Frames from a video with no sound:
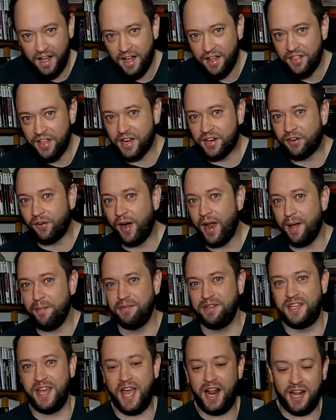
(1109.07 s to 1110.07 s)
The
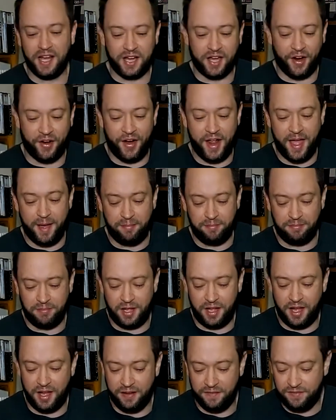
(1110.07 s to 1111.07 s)
creme de la creme
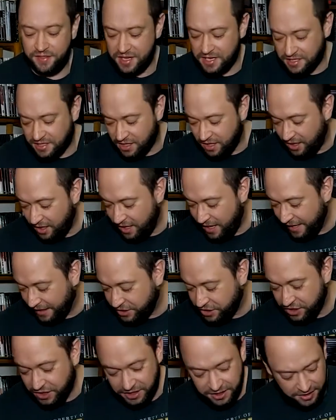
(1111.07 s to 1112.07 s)
of this
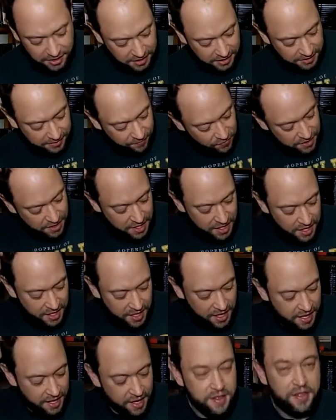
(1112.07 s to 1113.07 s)
collection.
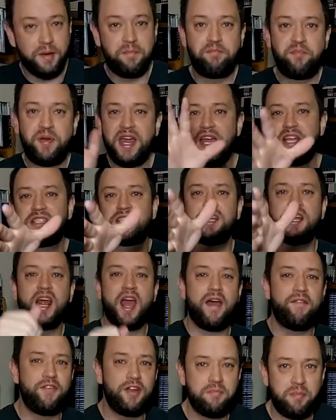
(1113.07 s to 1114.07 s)
The piece that
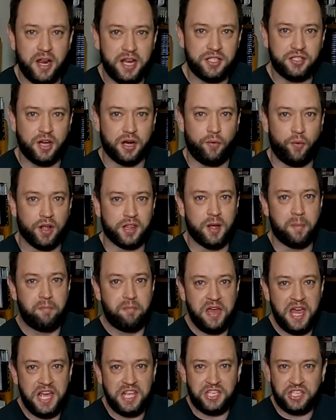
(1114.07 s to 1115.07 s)
everybody's going to want. The
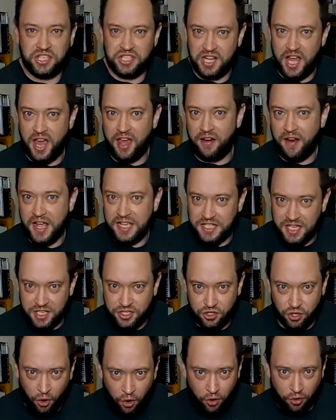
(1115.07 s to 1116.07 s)
piece de
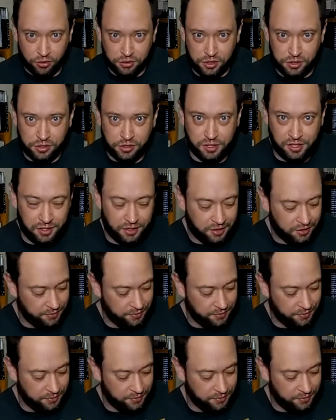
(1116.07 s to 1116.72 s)
resistance.